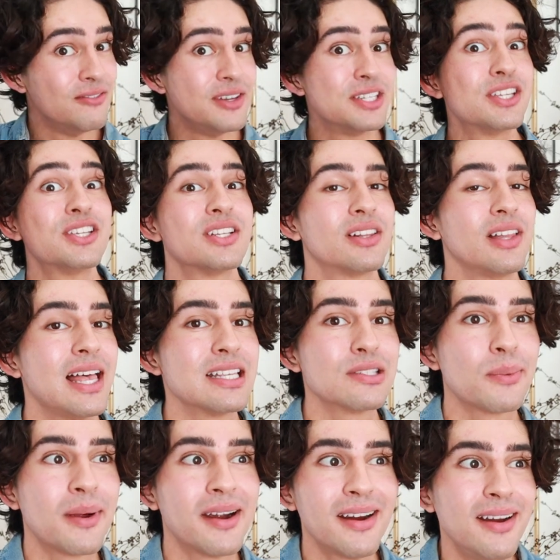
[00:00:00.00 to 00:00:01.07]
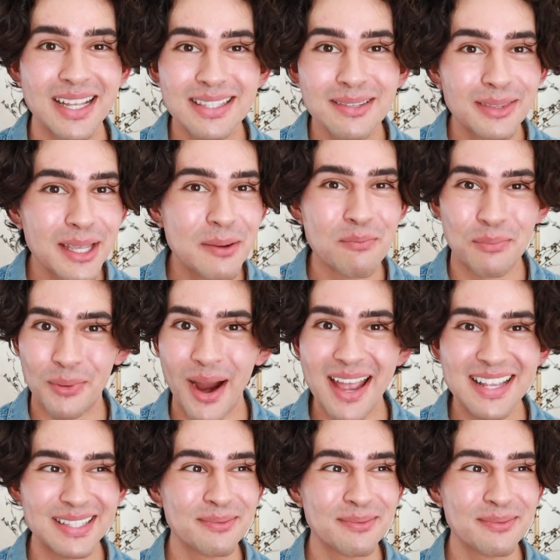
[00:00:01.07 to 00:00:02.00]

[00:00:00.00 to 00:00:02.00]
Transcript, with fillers: vintage glassware. Get something bright,